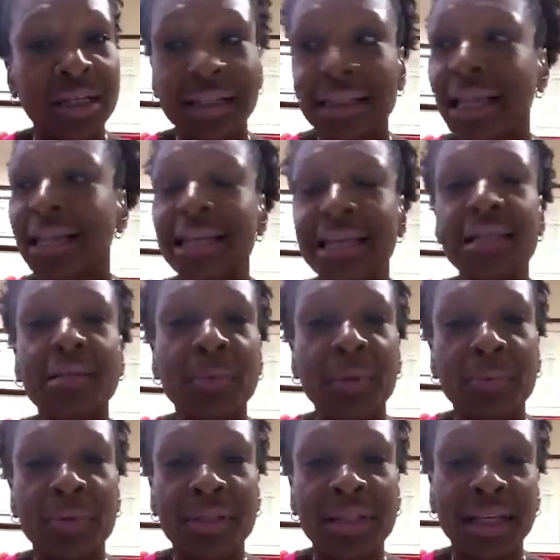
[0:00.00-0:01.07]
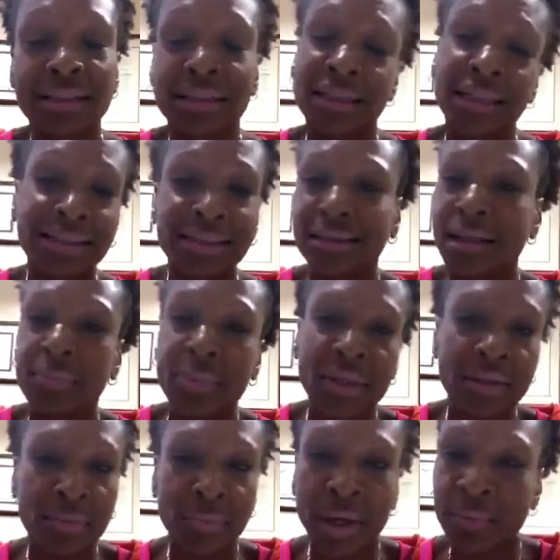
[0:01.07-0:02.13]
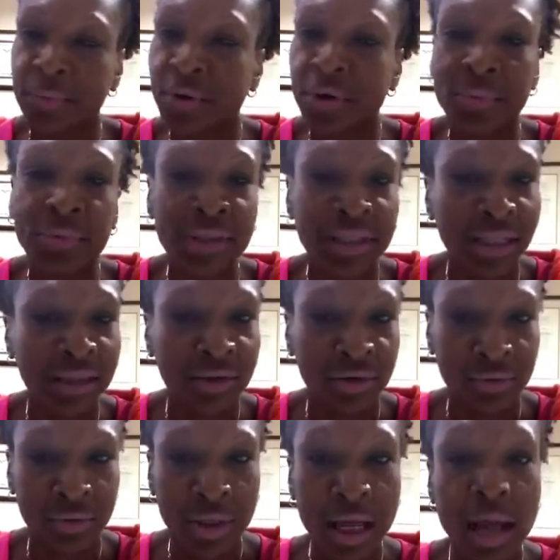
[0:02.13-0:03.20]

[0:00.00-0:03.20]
They need to be protected. Not that piece of paper gonna protect you,